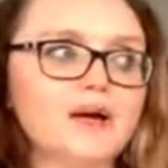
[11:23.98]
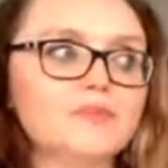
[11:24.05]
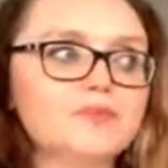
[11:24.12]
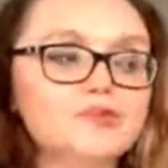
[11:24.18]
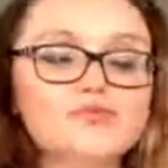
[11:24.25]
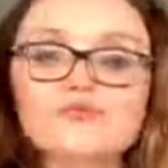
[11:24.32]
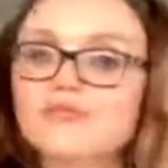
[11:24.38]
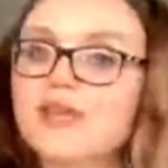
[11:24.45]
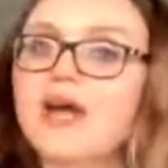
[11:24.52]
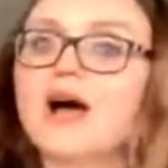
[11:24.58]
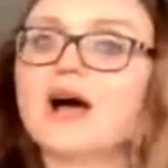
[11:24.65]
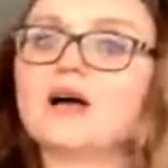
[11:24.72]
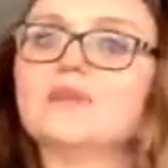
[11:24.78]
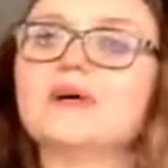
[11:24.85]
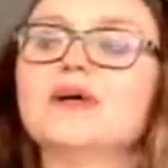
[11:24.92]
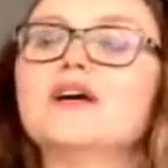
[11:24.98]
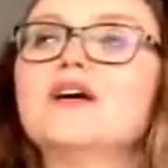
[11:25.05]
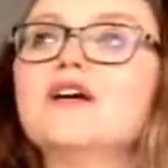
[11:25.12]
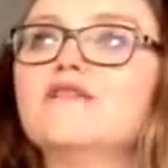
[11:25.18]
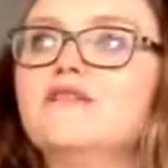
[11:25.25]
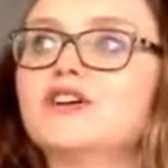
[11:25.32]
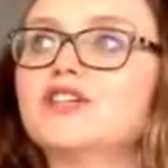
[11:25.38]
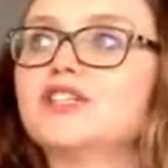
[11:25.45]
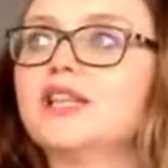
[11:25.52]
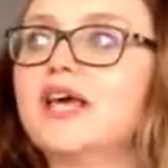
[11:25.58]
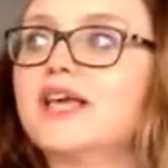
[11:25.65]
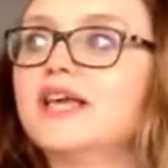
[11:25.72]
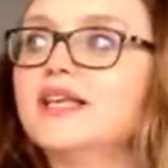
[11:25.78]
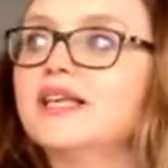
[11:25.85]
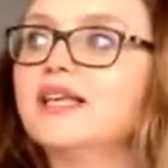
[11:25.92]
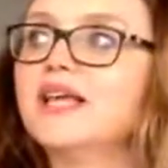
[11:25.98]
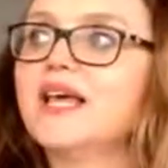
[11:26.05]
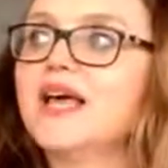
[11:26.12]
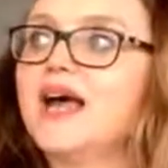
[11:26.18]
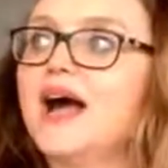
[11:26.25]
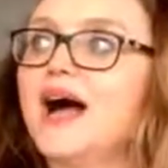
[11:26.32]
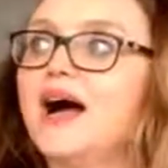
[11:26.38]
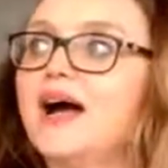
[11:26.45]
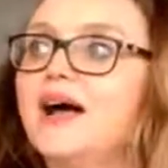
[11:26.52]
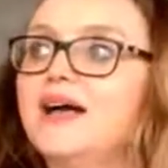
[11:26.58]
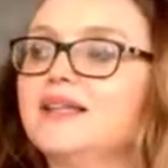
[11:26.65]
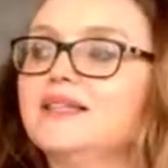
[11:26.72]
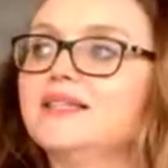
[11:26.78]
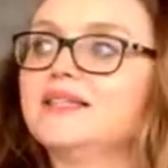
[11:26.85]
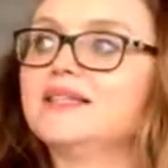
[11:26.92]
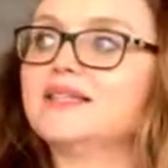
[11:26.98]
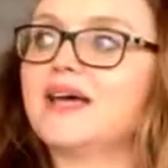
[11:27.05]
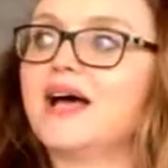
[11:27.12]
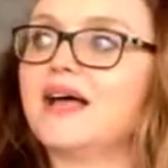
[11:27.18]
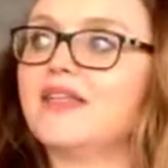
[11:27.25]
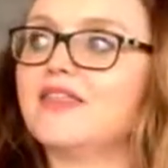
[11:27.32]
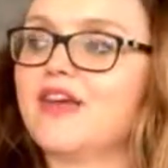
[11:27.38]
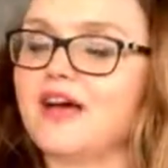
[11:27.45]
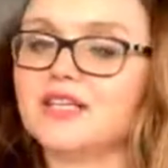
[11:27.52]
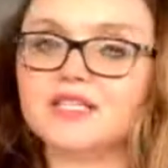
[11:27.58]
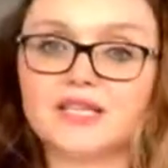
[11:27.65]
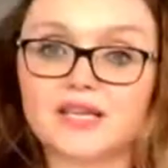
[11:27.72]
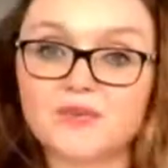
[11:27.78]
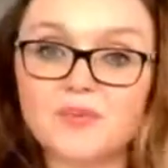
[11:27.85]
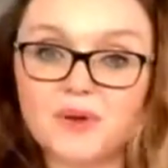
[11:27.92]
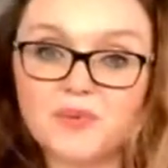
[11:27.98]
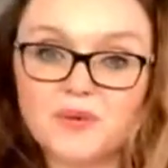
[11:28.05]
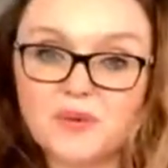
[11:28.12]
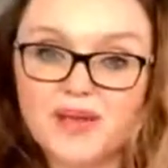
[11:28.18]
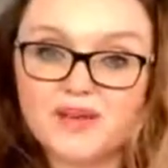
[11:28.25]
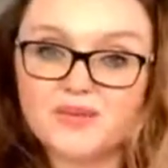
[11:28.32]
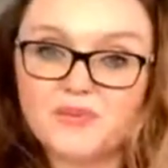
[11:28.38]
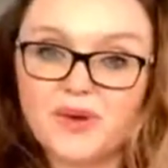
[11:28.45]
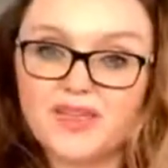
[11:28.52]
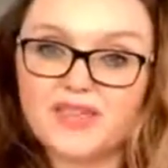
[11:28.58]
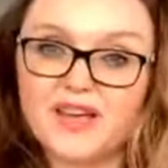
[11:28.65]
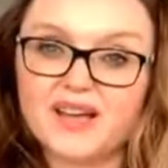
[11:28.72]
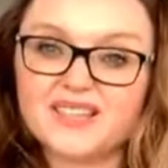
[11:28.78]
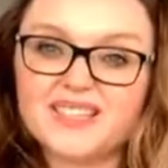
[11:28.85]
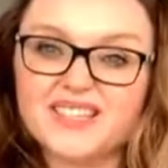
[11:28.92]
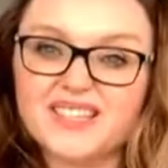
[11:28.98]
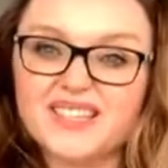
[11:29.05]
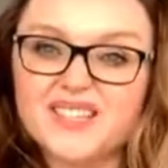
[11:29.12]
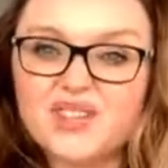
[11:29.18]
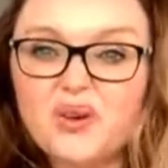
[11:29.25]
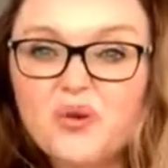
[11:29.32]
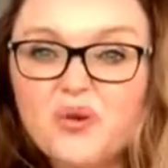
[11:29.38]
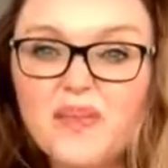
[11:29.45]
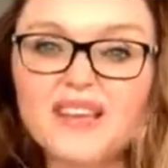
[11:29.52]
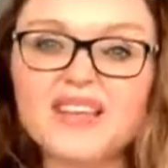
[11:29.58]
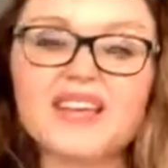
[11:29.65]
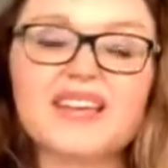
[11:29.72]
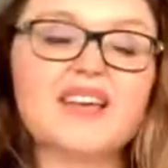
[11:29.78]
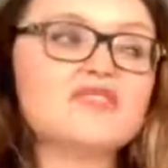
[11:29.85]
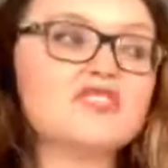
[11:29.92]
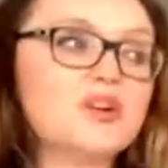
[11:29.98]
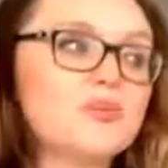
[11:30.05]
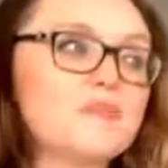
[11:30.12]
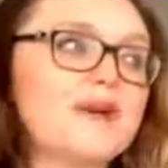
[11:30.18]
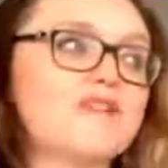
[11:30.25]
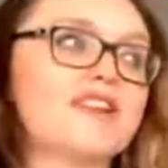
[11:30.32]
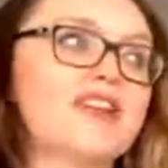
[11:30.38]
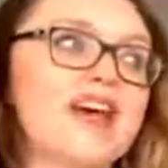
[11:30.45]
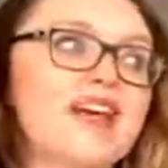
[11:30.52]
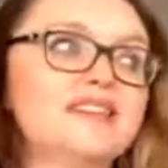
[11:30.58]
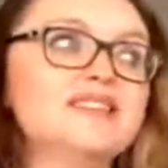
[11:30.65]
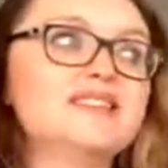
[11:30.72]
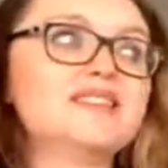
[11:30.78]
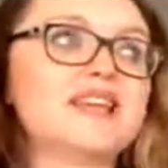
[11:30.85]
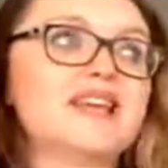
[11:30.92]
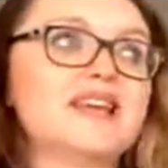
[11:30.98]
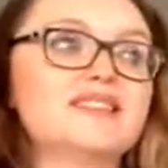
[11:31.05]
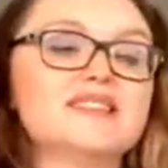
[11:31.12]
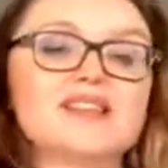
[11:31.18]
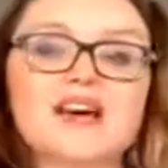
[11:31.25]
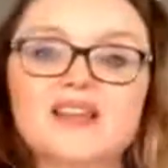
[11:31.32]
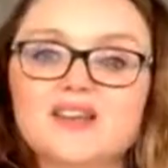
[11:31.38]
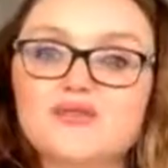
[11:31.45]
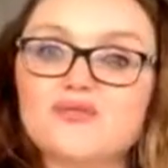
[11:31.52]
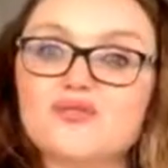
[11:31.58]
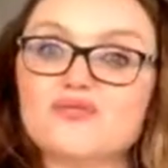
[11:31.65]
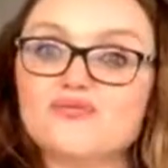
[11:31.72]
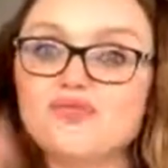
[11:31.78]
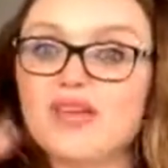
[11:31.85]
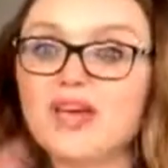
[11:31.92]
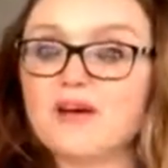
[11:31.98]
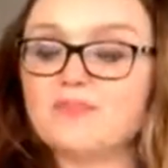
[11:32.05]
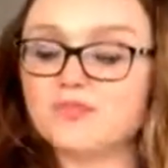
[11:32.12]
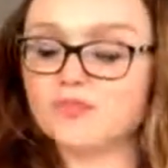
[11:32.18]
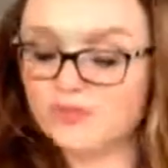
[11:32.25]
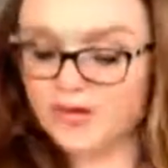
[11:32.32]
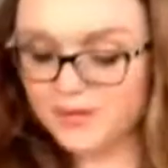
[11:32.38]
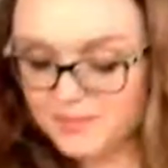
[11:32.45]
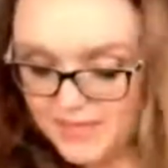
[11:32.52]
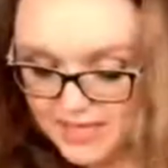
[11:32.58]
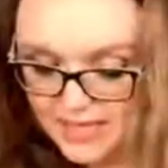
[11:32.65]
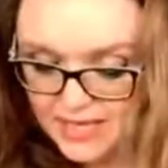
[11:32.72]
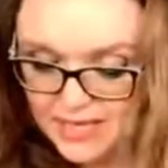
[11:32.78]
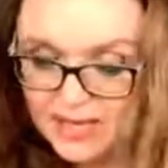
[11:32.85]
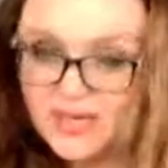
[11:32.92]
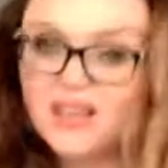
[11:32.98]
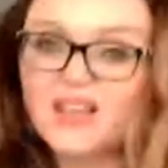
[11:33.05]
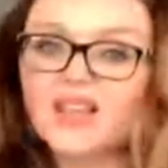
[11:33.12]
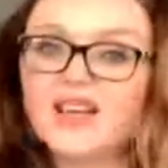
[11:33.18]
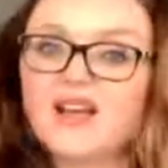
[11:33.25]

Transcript: So rehab first line, and that's kind of where we went with that today. So I hope that kind of gives you a wee bit of an insight into that. Now, our rehab program's in here,